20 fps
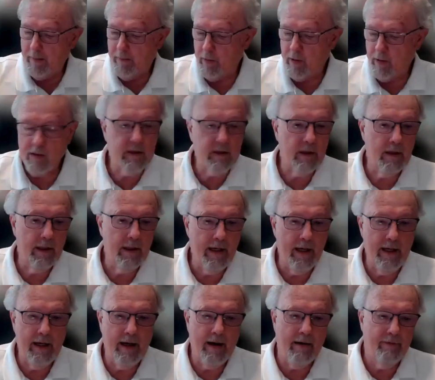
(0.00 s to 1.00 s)
me
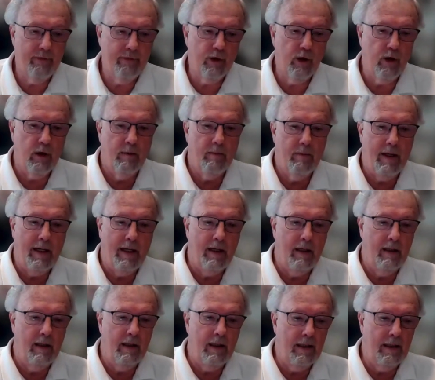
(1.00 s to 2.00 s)
personally and our firm,
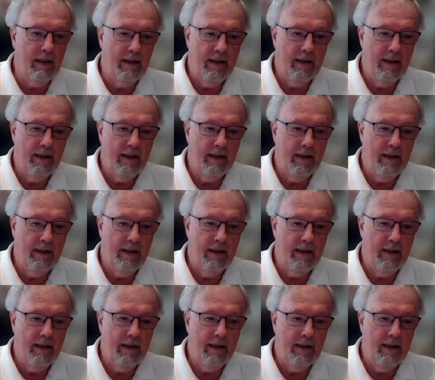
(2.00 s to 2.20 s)
and